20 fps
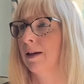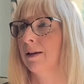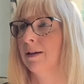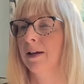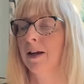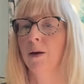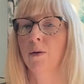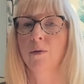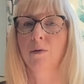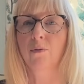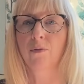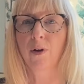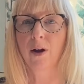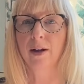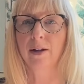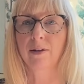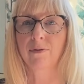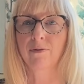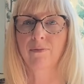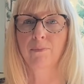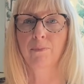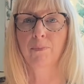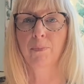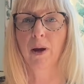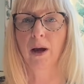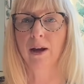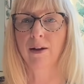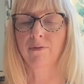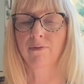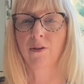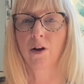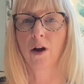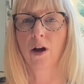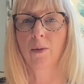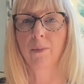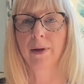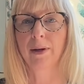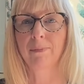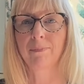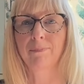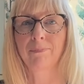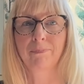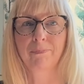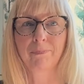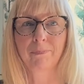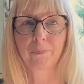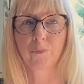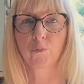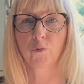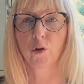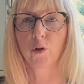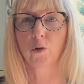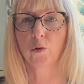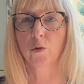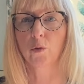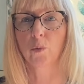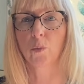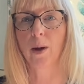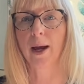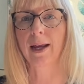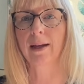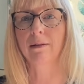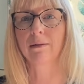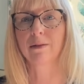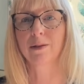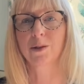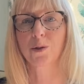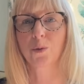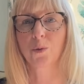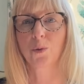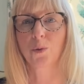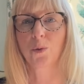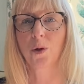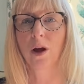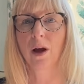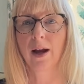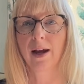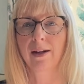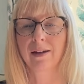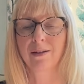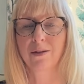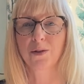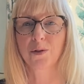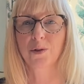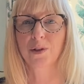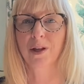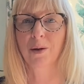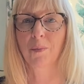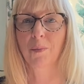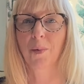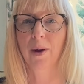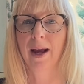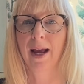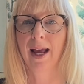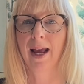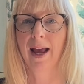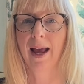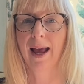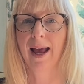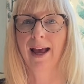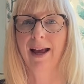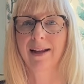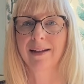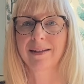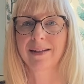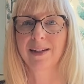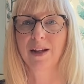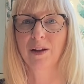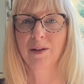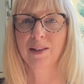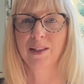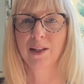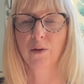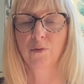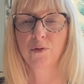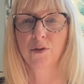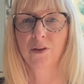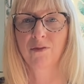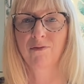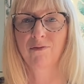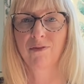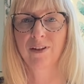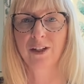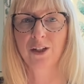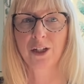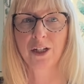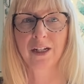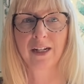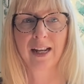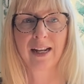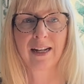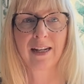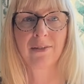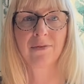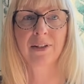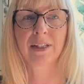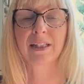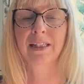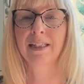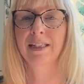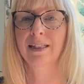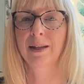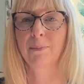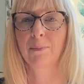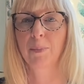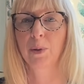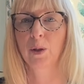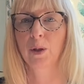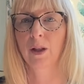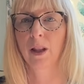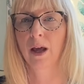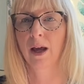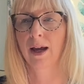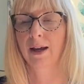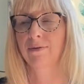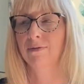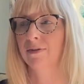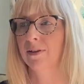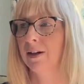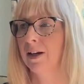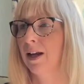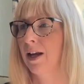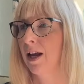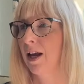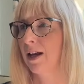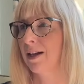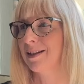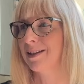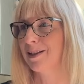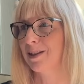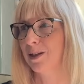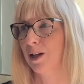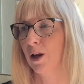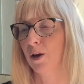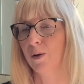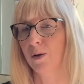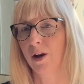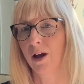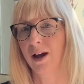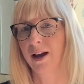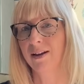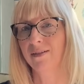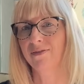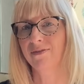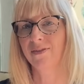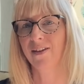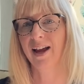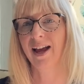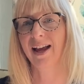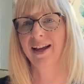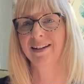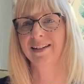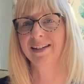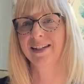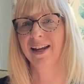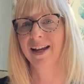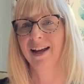go and buy a farm in rural Wales or Ireland or somewhere and go self-sufficient and live a simple life and a slow life. And